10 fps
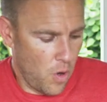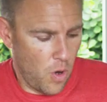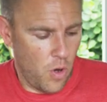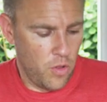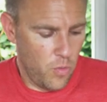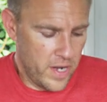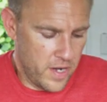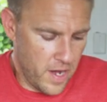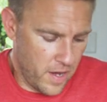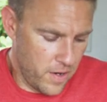all the way
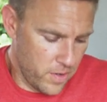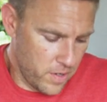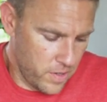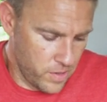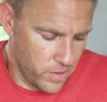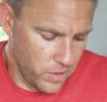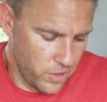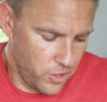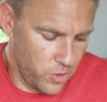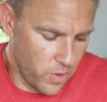down
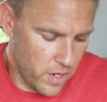to our